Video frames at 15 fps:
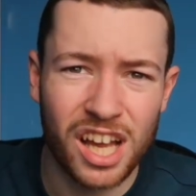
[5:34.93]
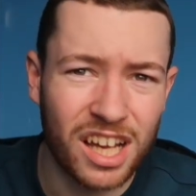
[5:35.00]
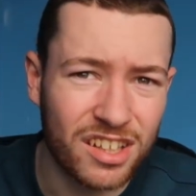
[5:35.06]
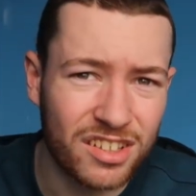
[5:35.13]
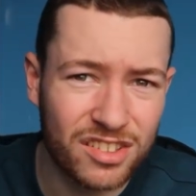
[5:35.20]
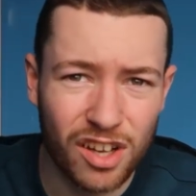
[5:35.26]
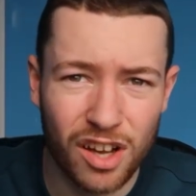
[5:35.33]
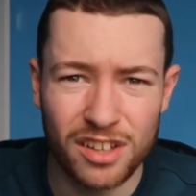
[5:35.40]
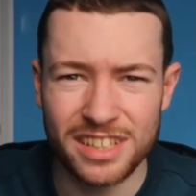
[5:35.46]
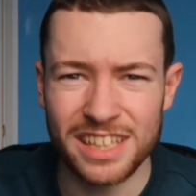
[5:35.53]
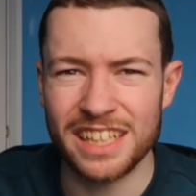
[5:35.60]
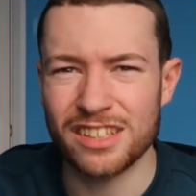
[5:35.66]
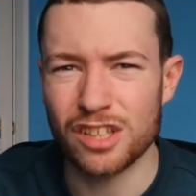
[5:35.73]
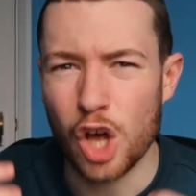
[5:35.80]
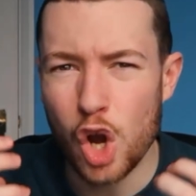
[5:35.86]

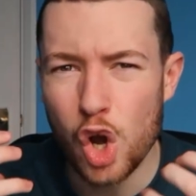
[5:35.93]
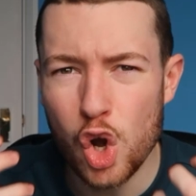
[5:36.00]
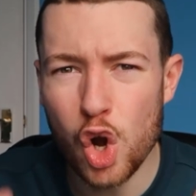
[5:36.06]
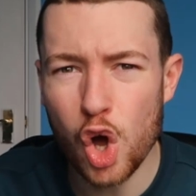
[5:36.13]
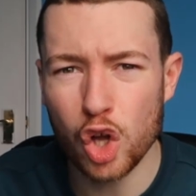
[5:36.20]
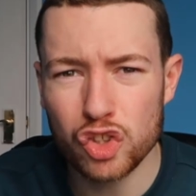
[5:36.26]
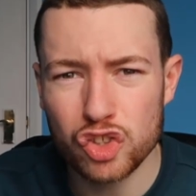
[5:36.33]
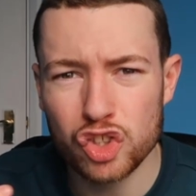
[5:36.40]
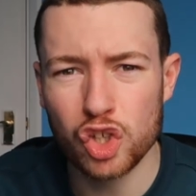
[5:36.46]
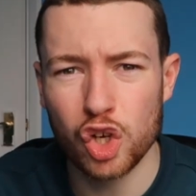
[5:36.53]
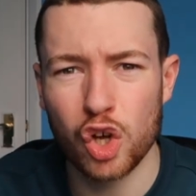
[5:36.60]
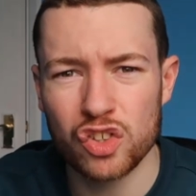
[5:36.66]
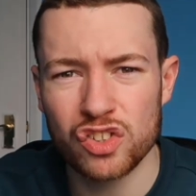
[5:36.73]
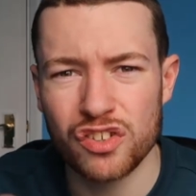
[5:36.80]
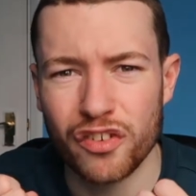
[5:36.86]
sardines, lots and
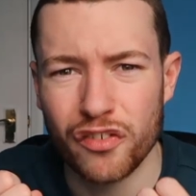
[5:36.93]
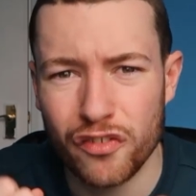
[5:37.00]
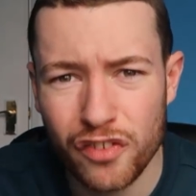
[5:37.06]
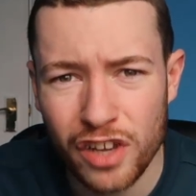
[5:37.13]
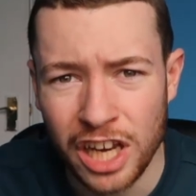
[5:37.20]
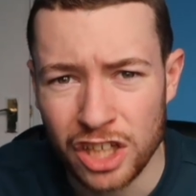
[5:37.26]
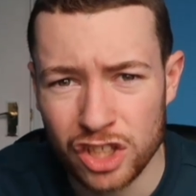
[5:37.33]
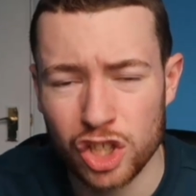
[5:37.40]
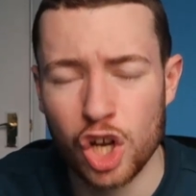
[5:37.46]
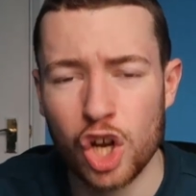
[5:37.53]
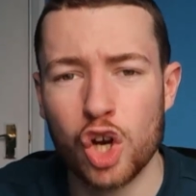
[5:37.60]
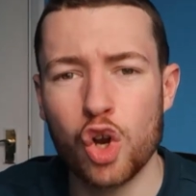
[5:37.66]
lots of fish,